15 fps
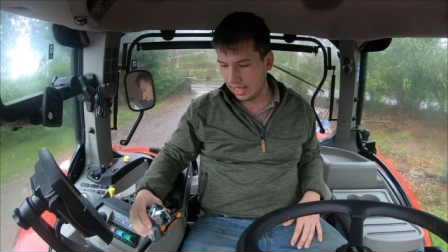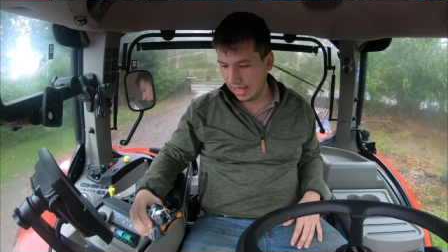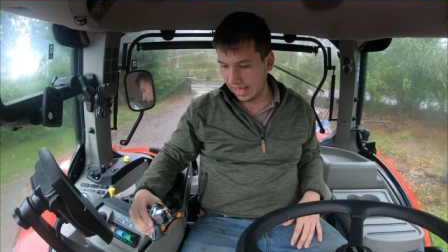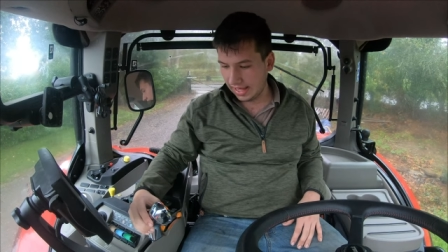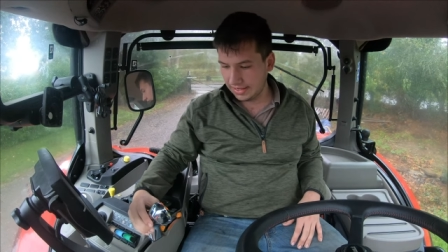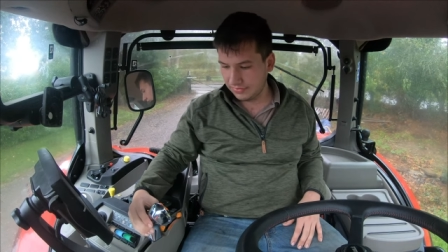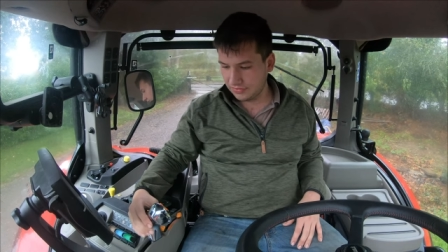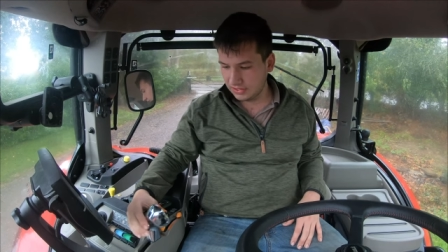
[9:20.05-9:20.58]

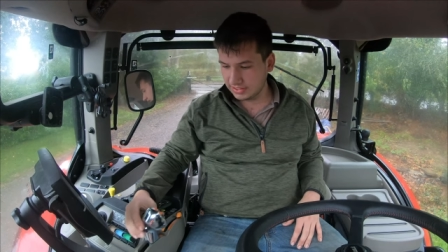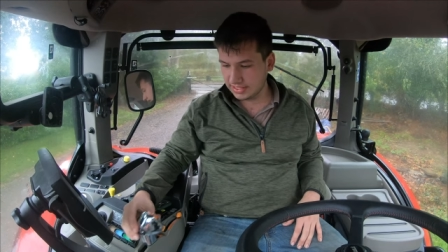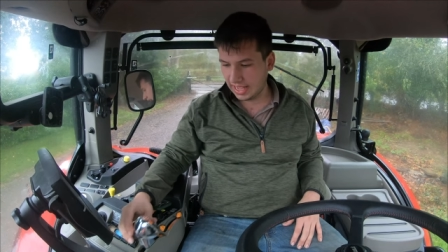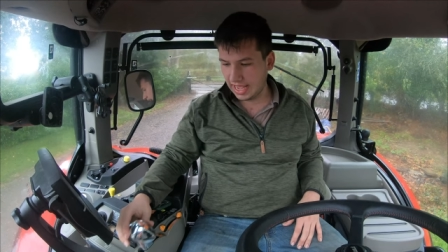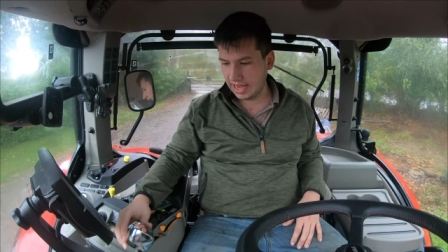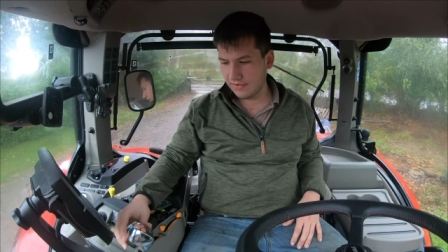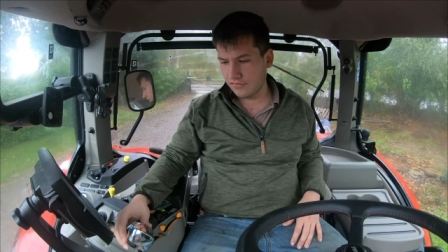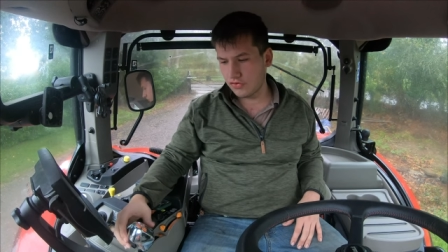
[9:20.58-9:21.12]
and this
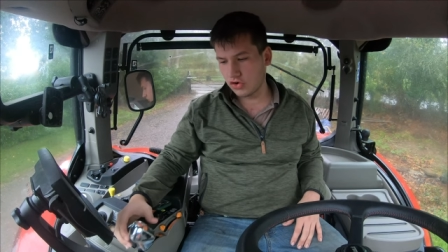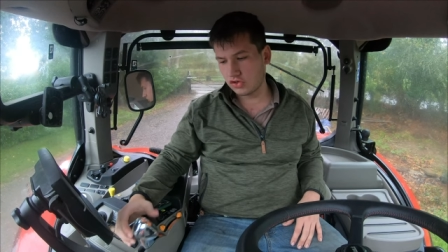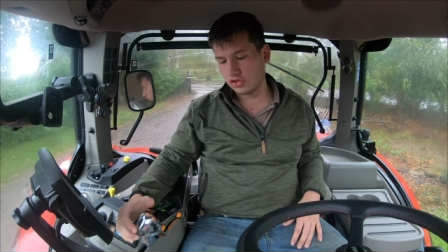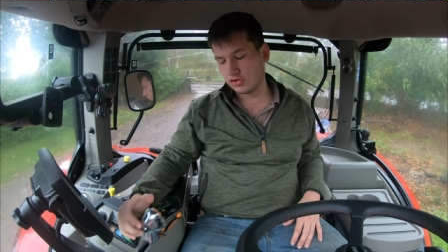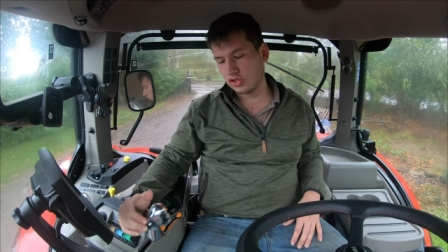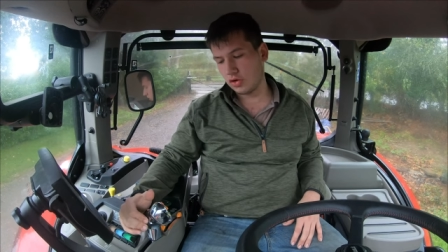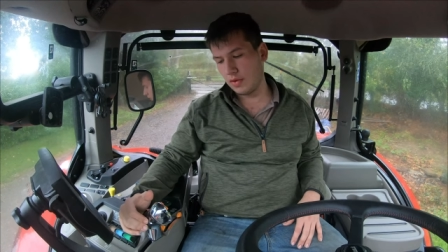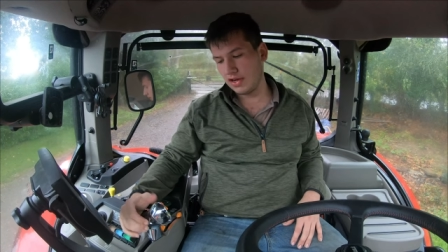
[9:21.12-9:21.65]
hand
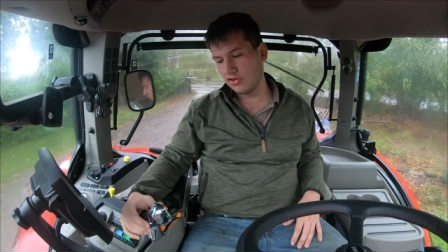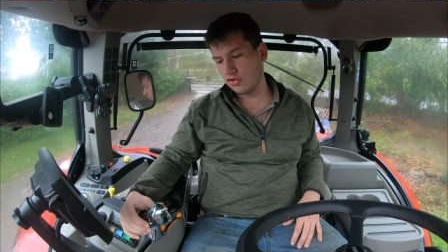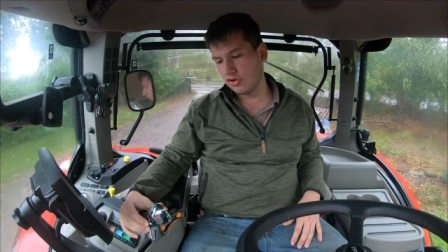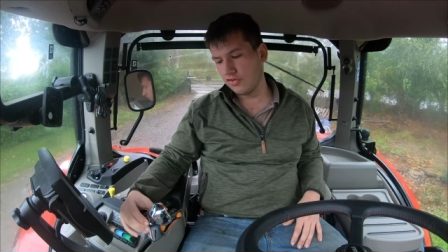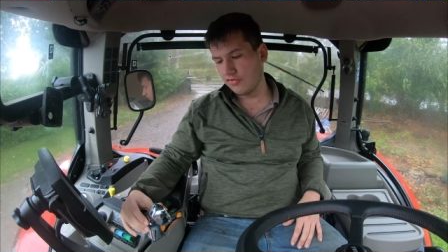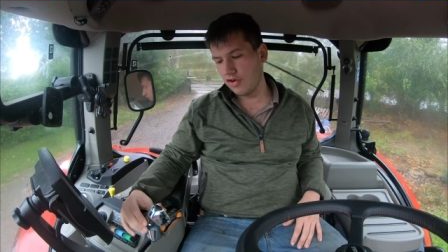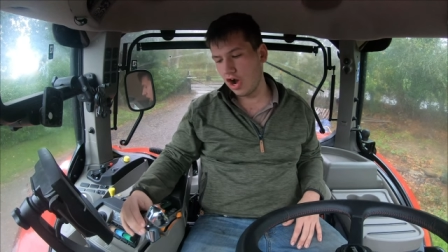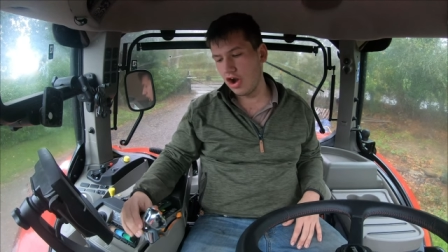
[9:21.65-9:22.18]
throttle, so when you're on
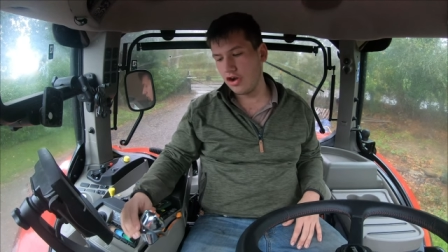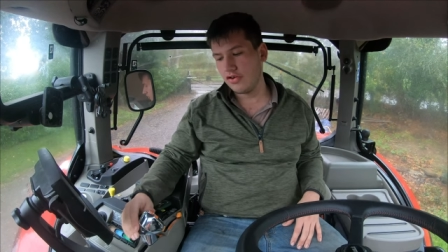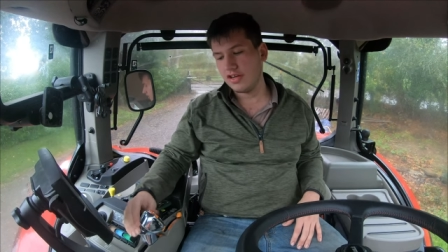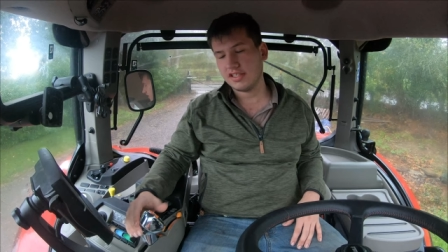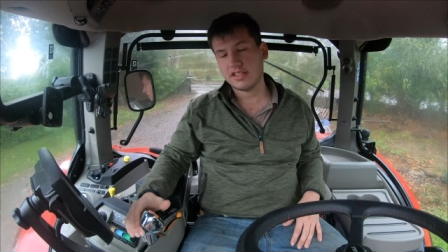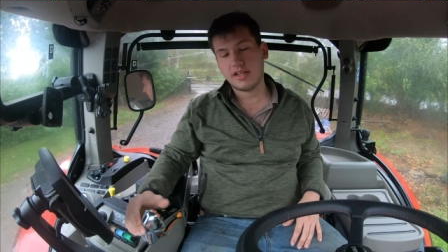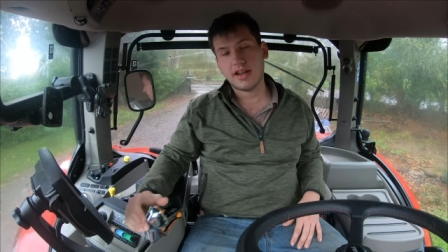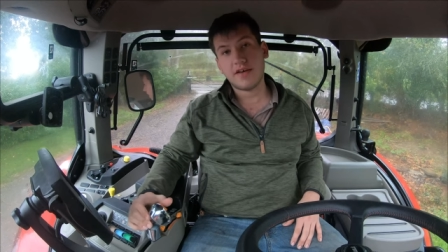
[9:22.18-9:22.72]
the road
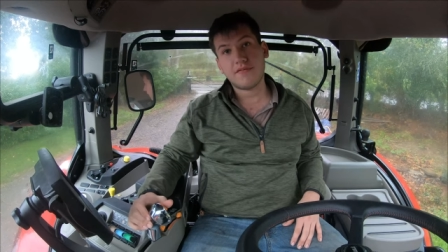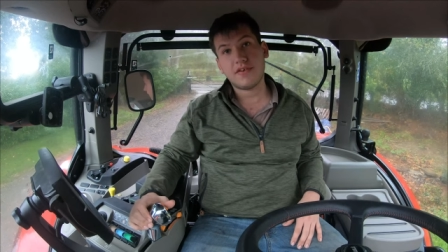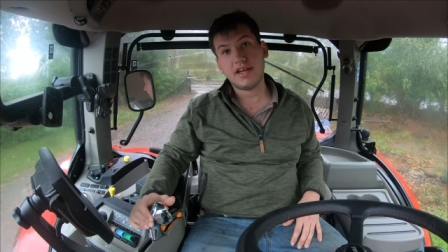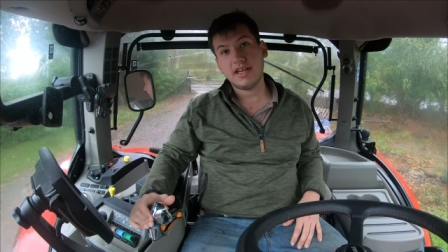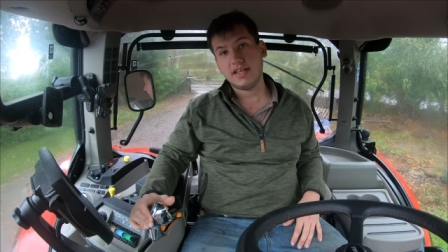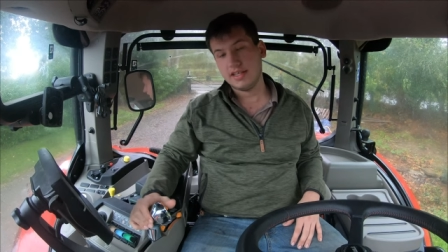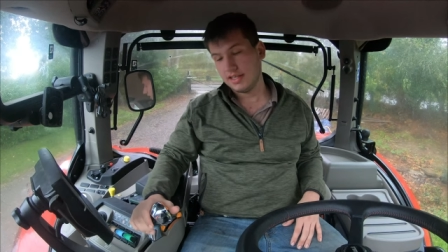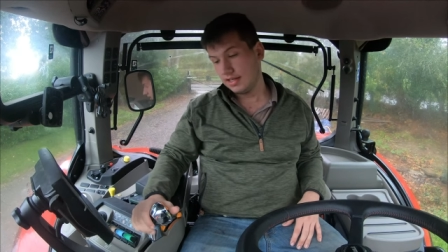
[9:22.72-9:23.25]
it's
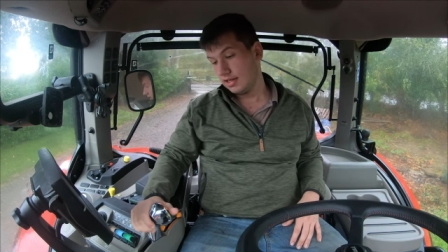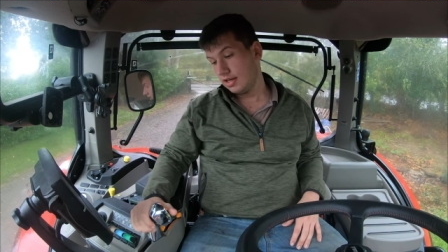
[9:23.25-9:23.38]
lovely.